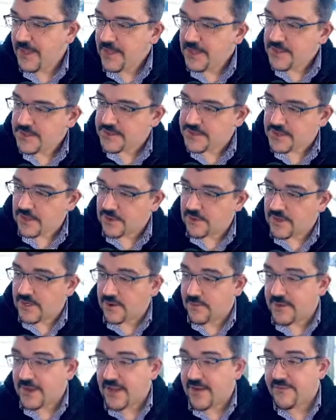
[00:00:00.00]
So here
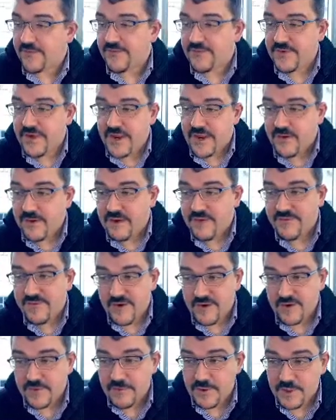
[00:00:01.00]
we have now a
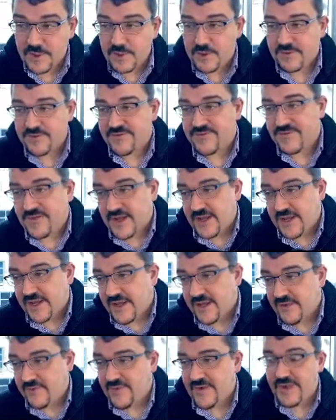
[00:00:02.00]
variable called
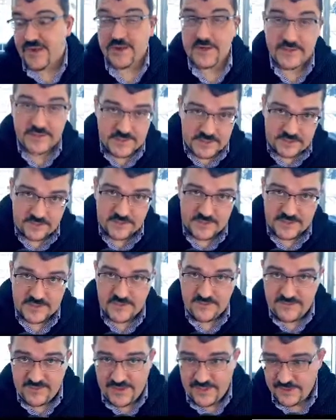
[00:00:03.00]
5, and it stores the
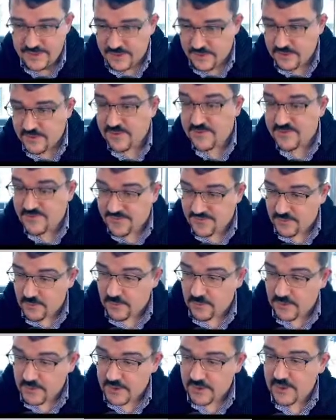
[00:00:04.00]
value
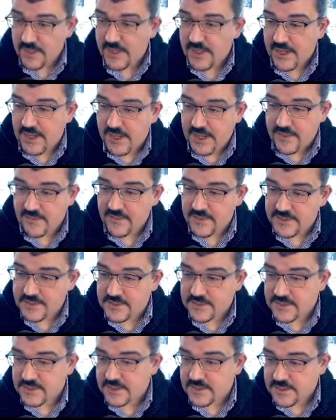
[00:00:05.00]
4. And this
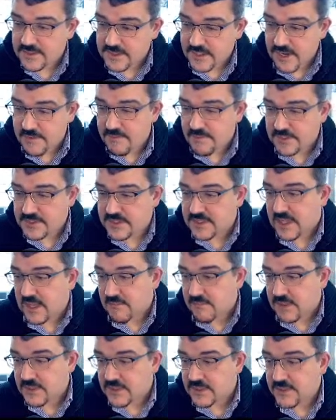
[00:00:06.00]
is an assignment
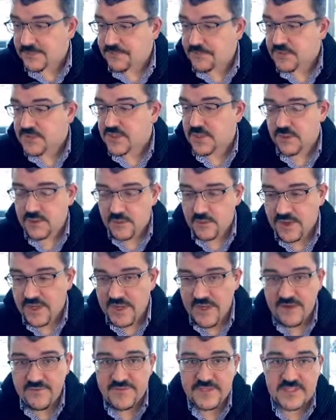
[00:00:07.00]
statement. So we
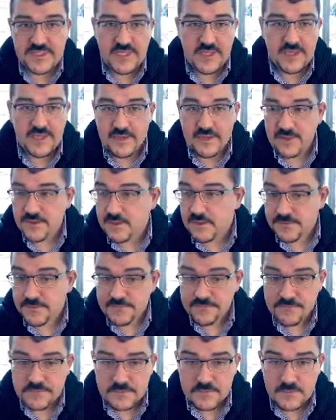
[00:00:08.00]
have seen
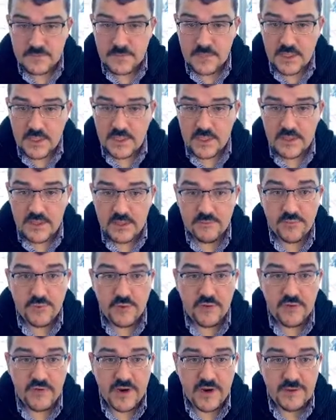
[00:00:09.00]
in
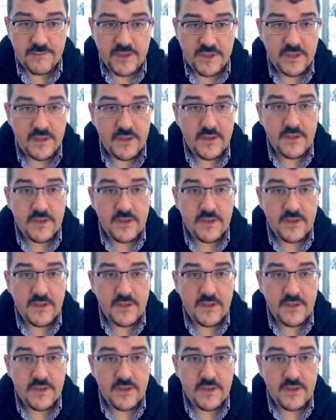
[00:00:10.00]
programming